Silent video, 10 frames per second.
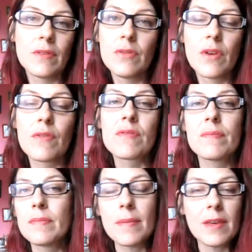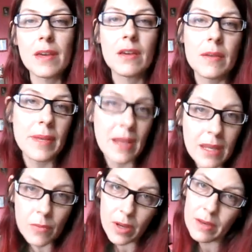Who knows? Maybe it could have been
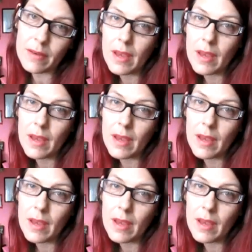anyone.